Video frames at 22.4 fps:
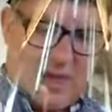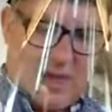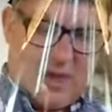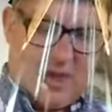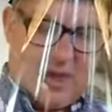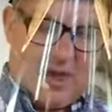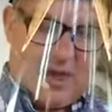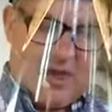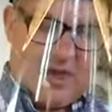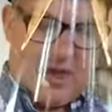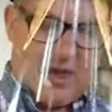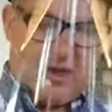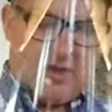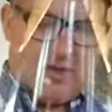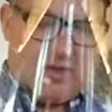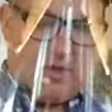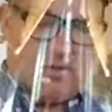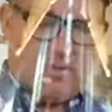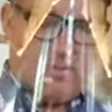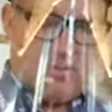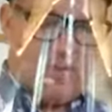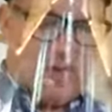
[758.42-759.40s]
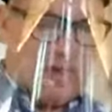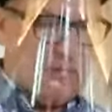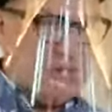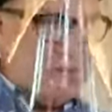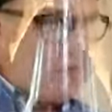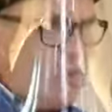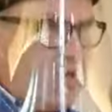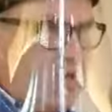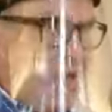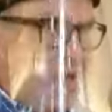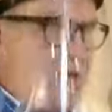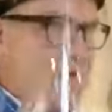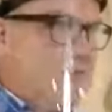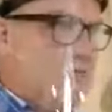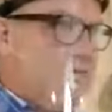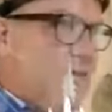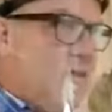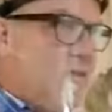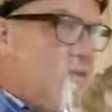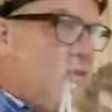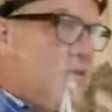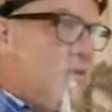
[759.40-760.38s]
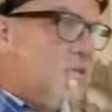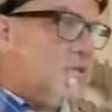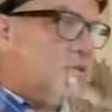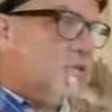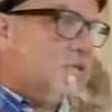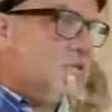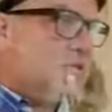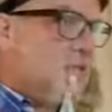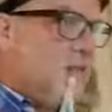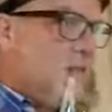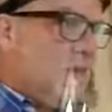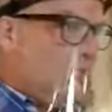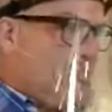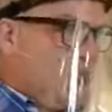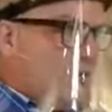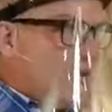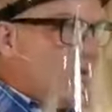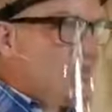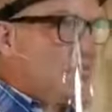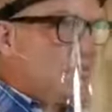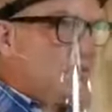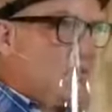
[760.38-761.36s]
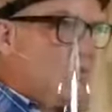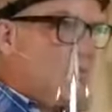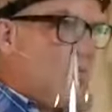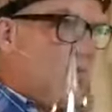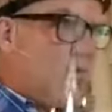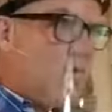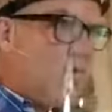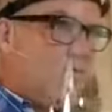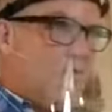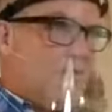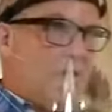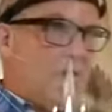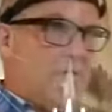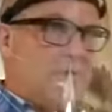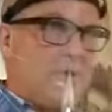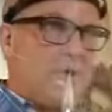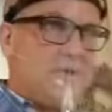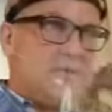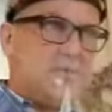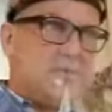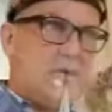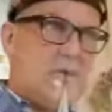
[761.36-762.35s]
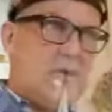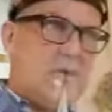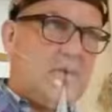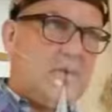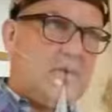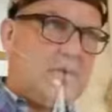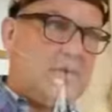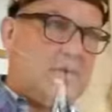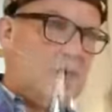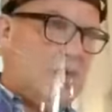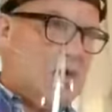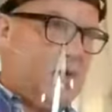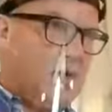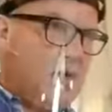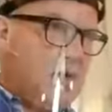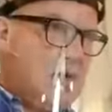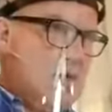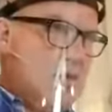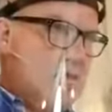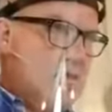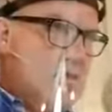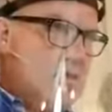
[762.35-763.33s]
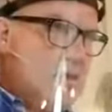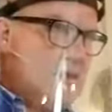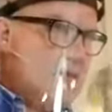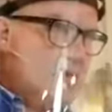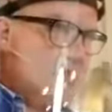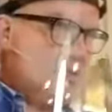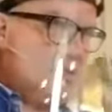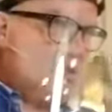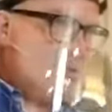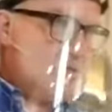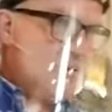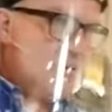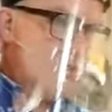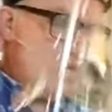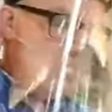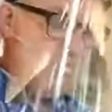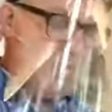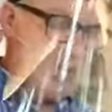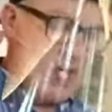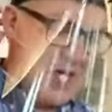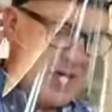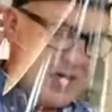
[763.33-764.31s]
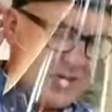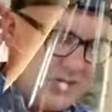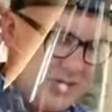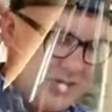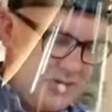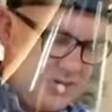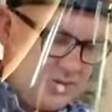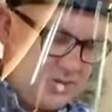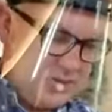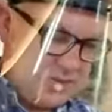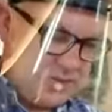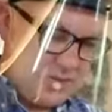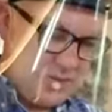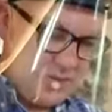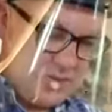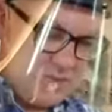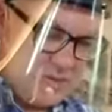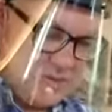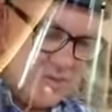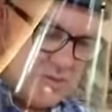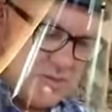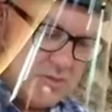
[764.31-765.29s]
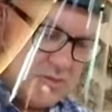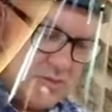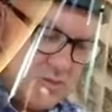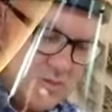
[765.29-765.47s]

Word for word: uh, maybe we need to focus and put some more focus on this passage of Scripture,